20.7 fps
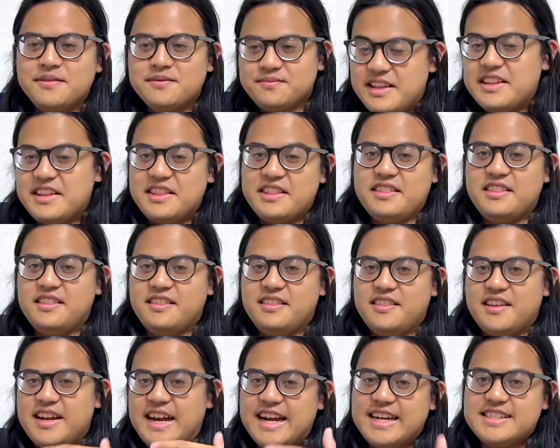And the
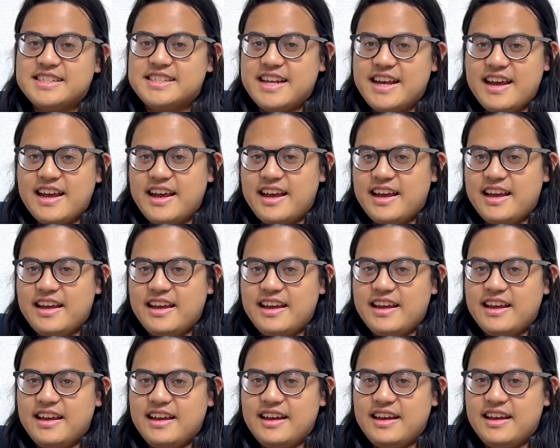next day,
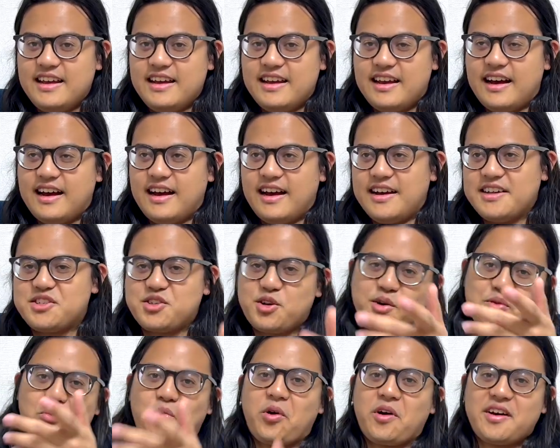I
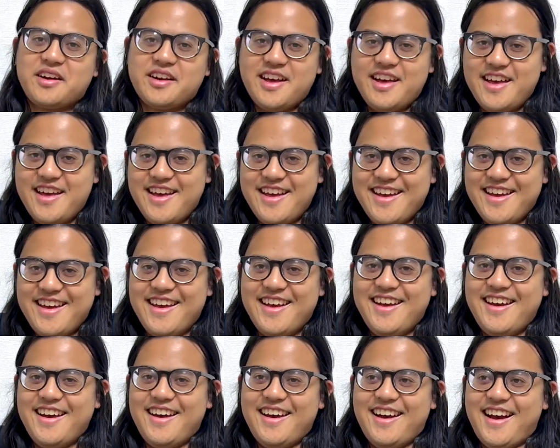started work.
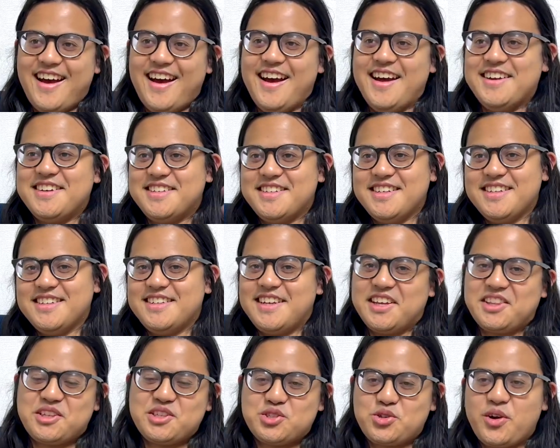I had to
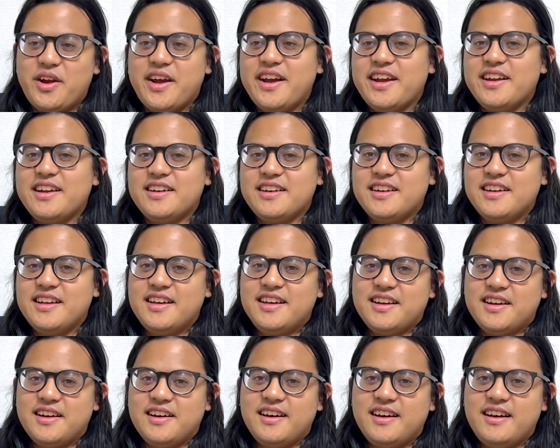take the train,
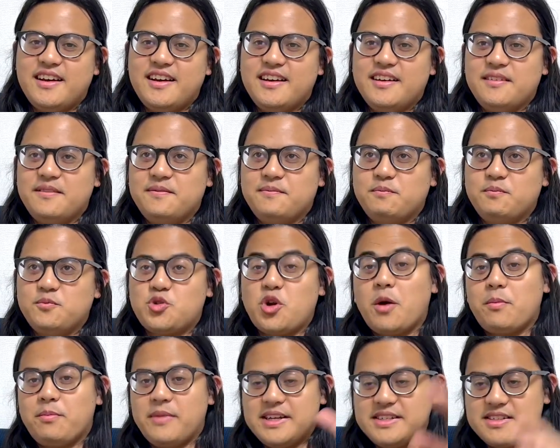
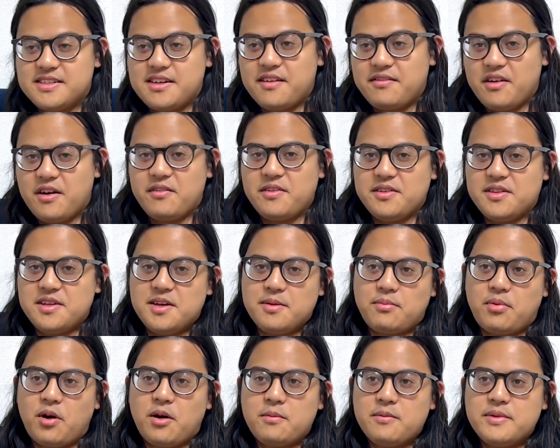dropped my stuff off at the
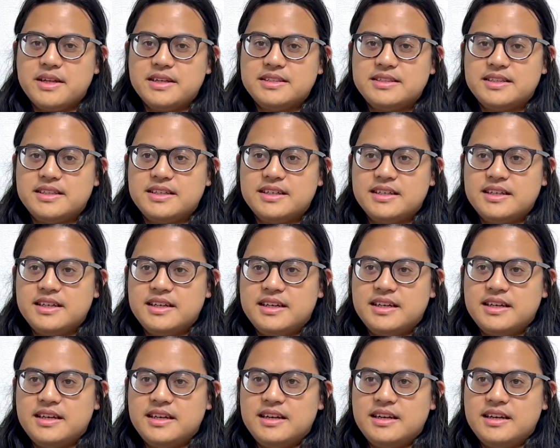apartment,
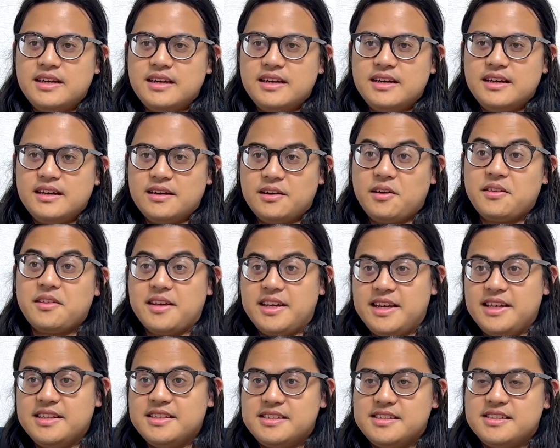I got the
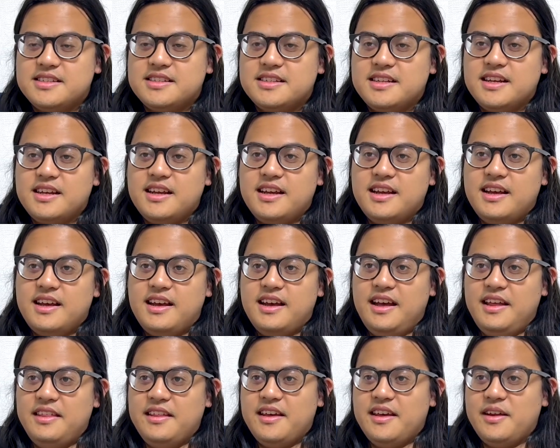keys,
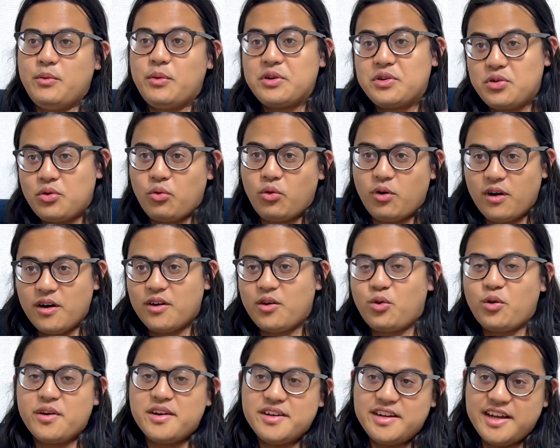and then went to work,
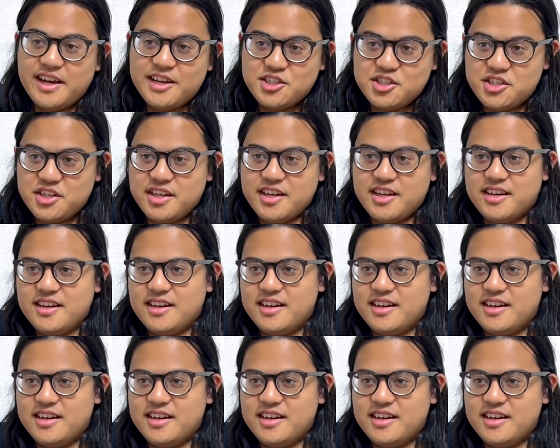orientation,